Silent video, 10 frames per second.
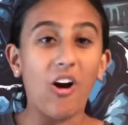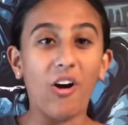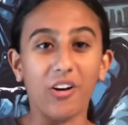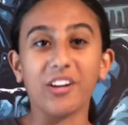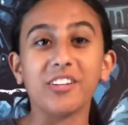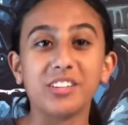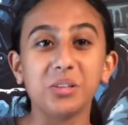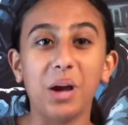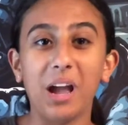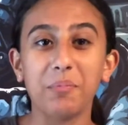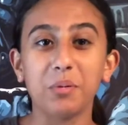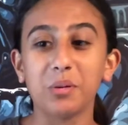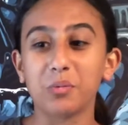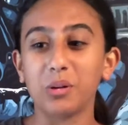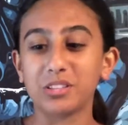aren't too happy
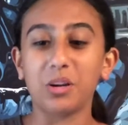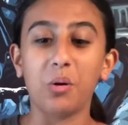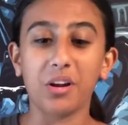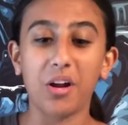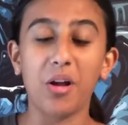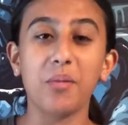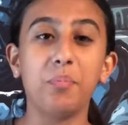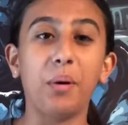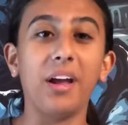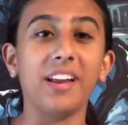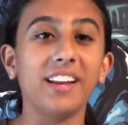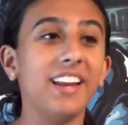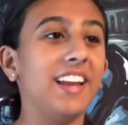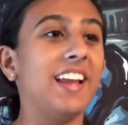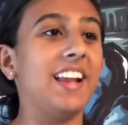with what's going on, but
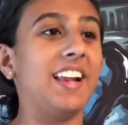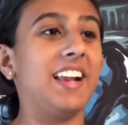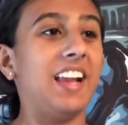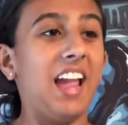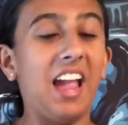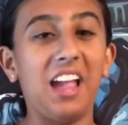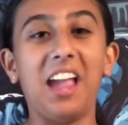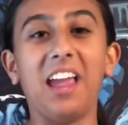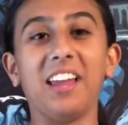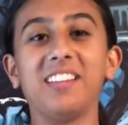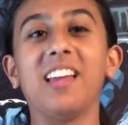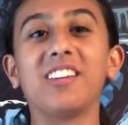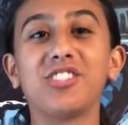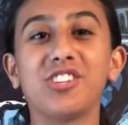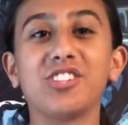hey,
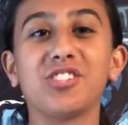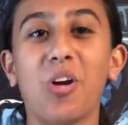it's just